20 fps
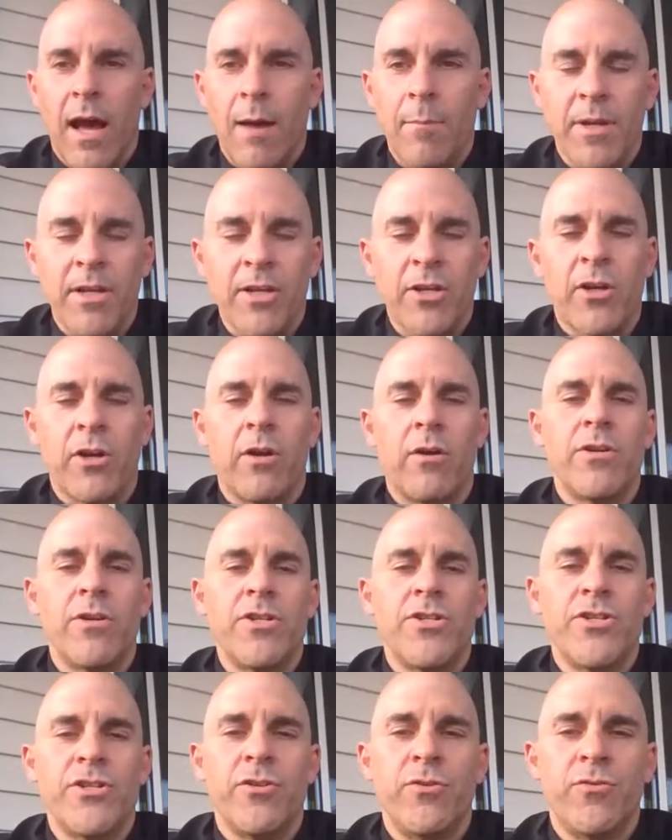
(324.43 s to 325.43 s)
I'm
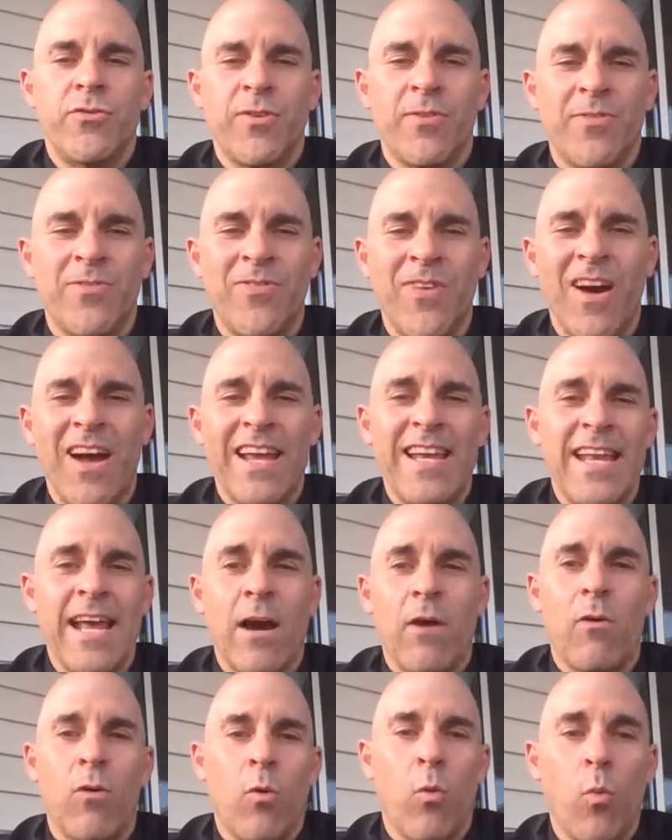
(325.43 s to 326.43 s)
encouraging you to find
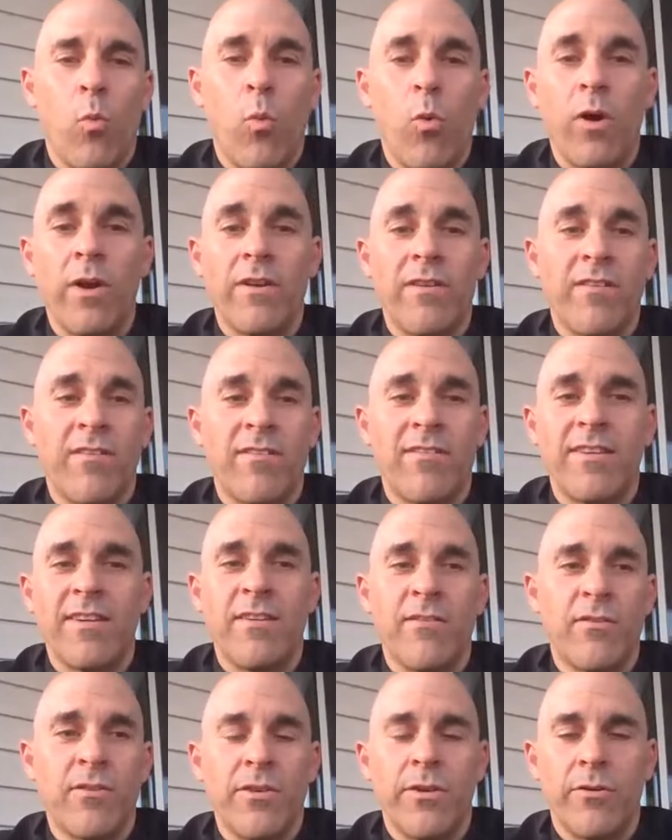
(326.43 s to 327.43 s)
out what
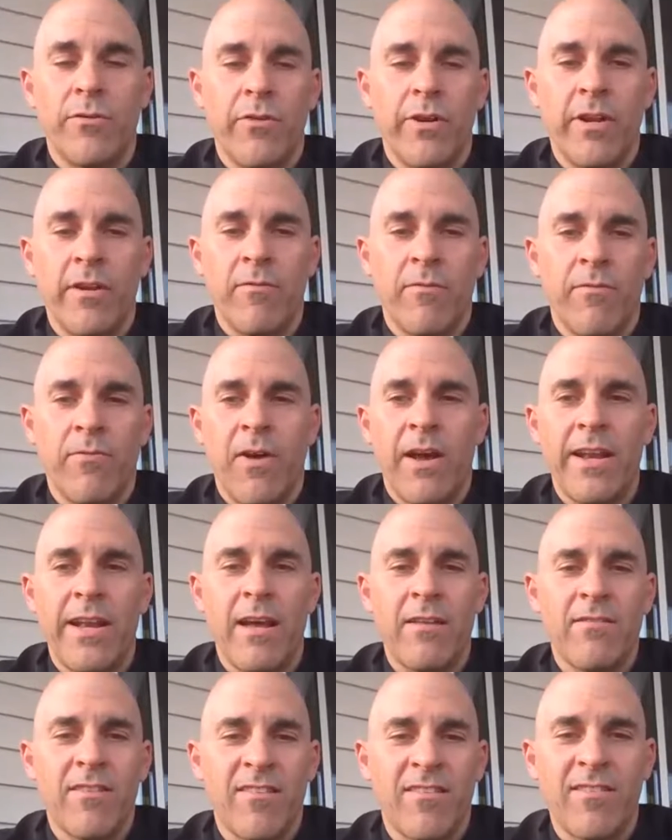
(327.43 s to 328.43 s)
season you're in.
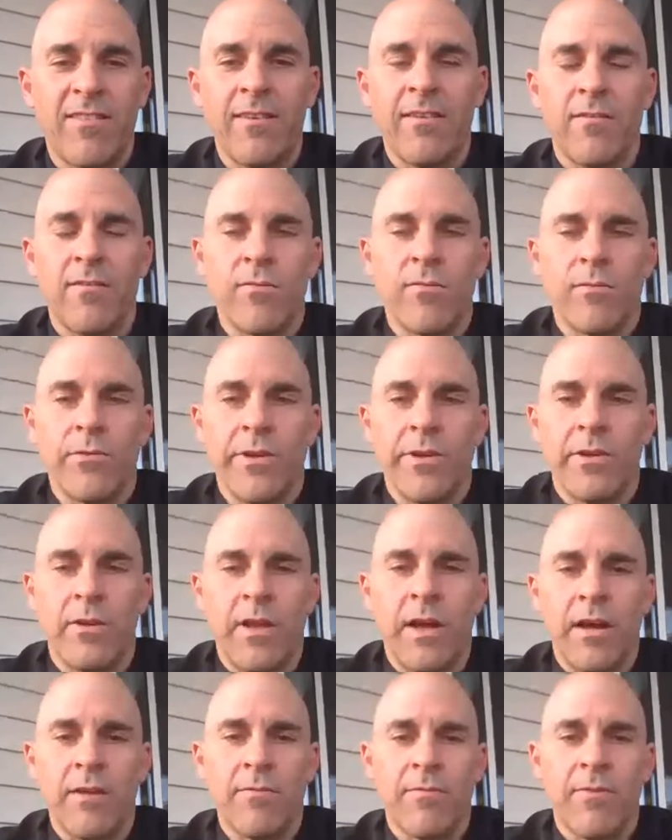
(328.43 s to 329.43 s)
Find out the season
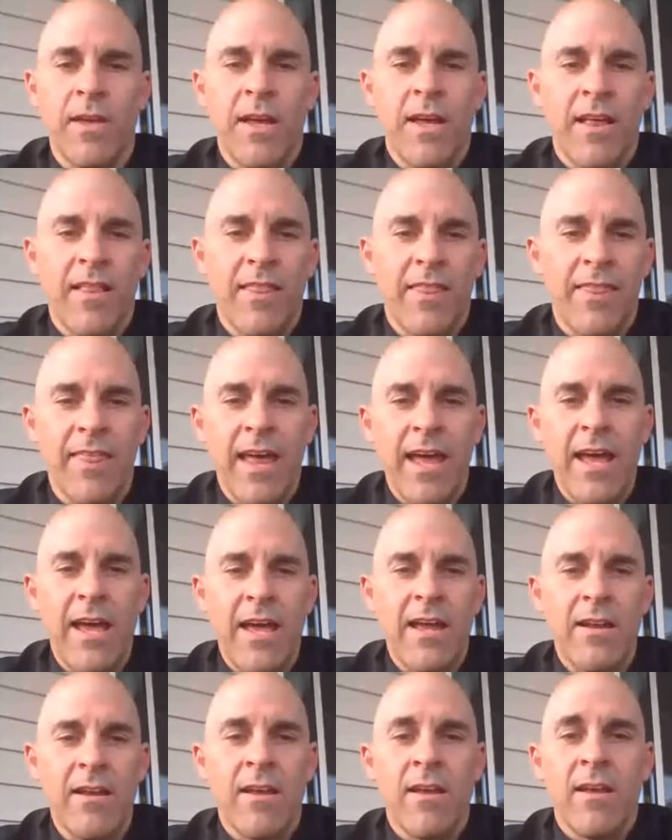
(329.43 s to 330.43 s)
for your life.
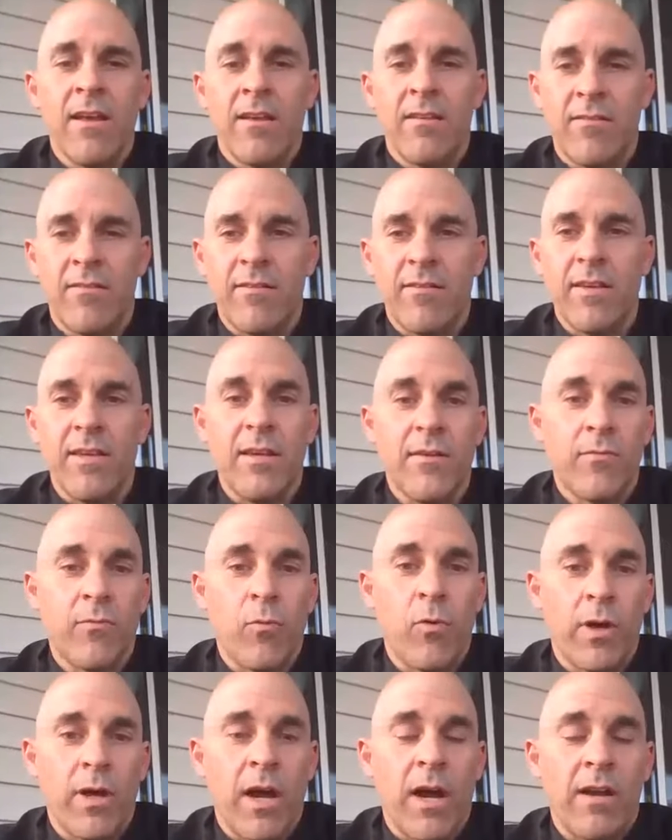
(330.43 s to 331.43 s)
Then see
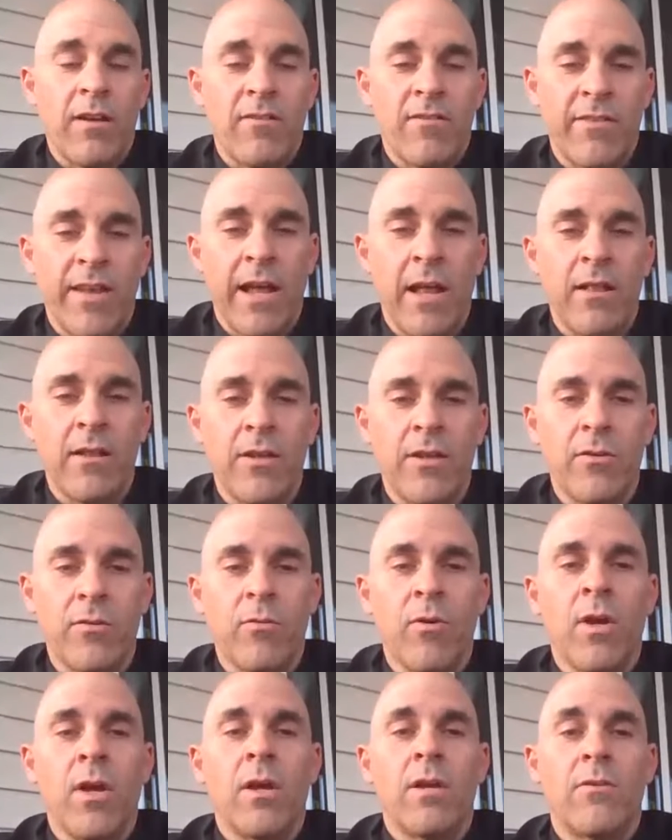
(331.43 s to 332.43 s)
if what God is telling
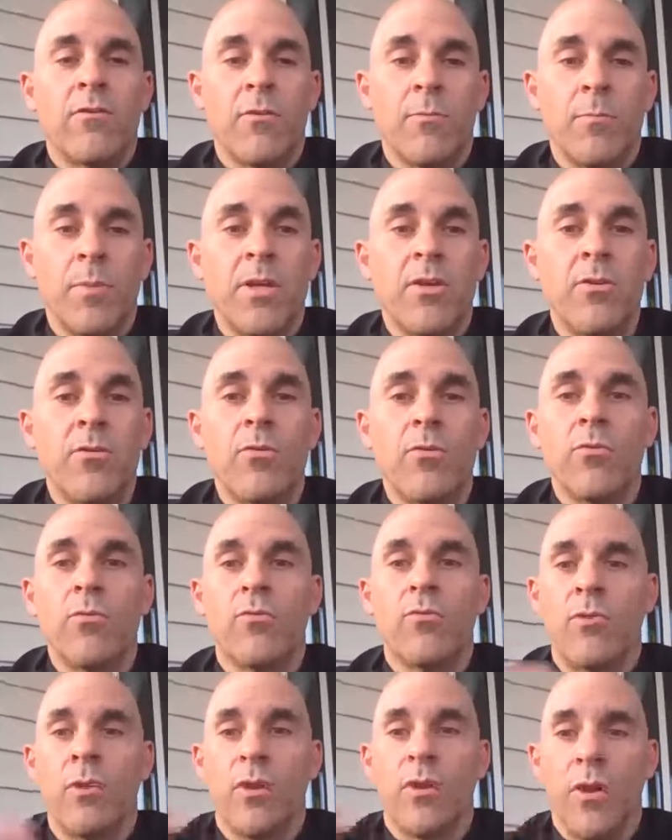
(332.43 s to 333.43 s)
you to be
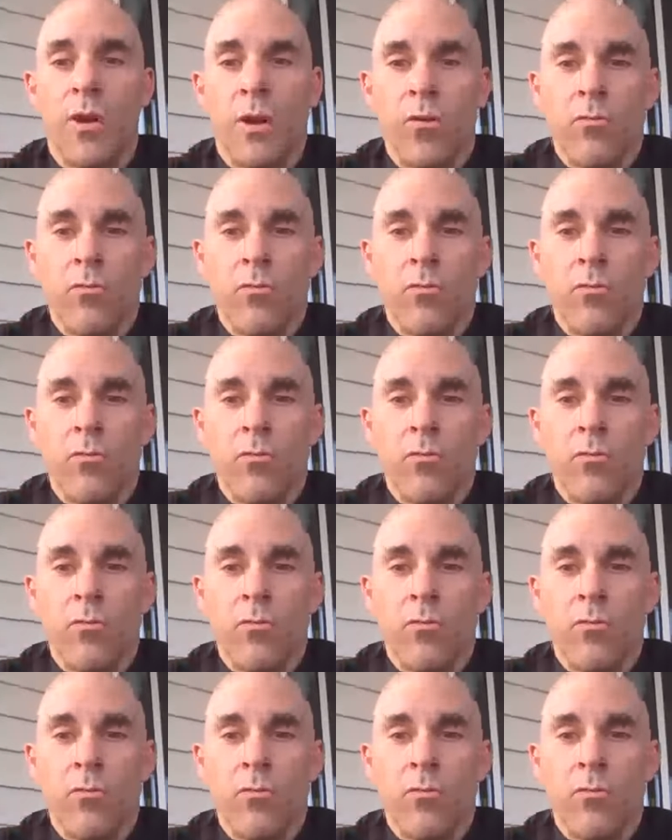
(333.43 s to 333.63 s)
used